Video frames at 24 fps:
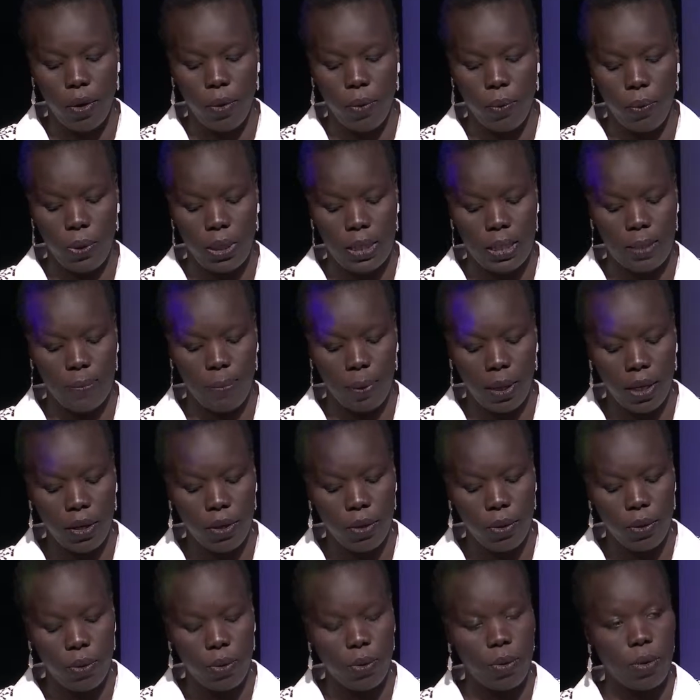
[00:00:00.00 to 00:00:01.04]
We speak,
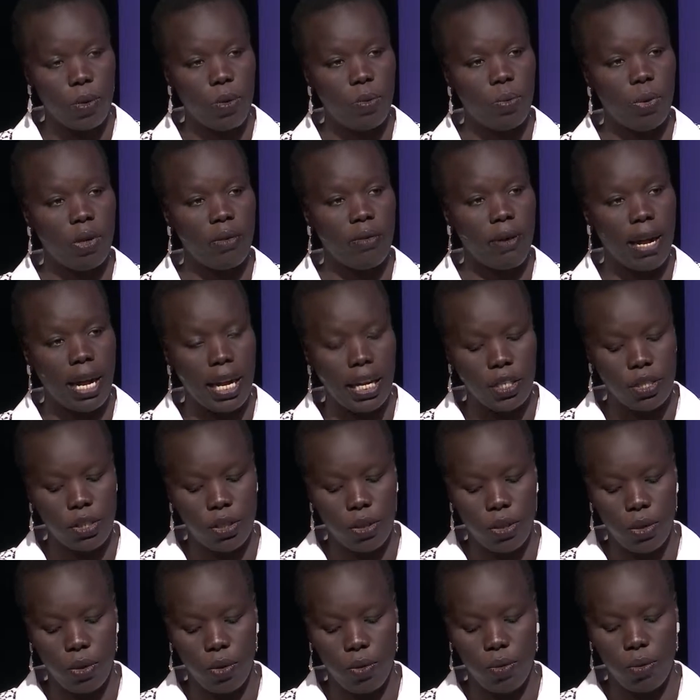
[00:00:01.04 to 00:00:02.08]
we write,
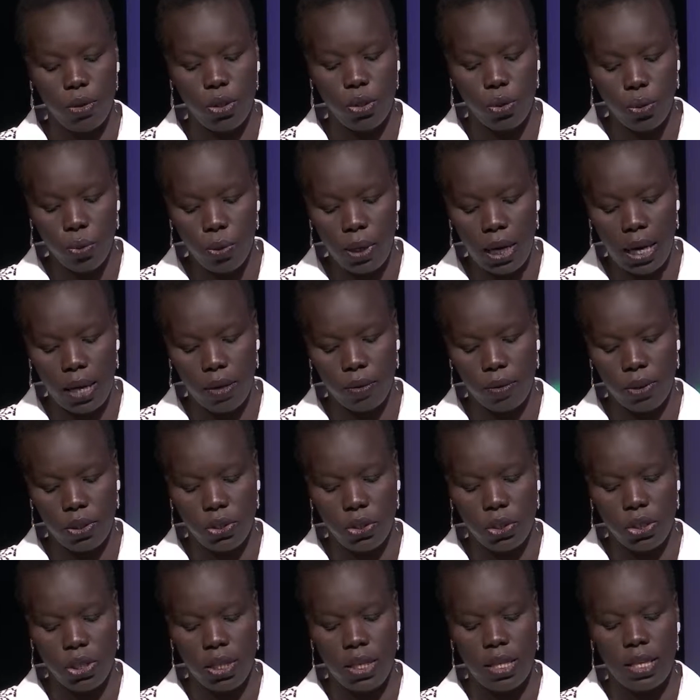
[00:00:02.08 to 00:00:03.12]
we do
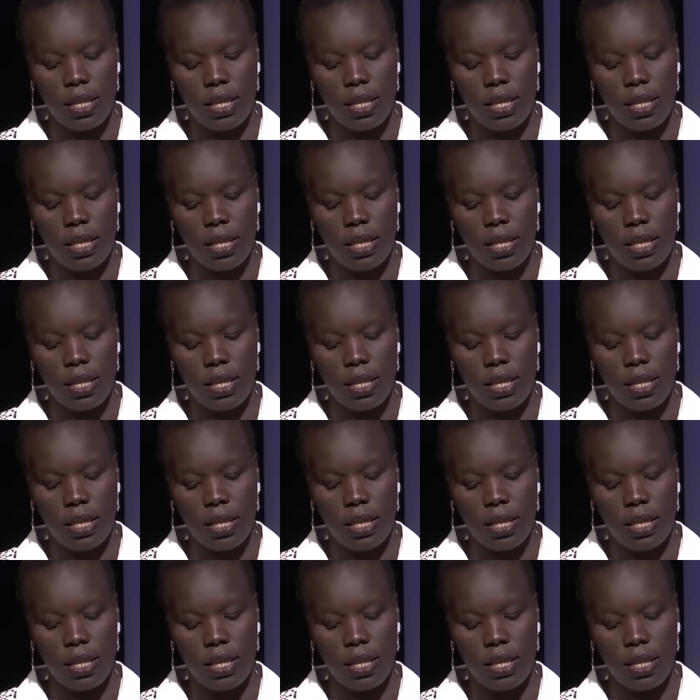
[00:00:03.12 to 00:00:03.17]
language.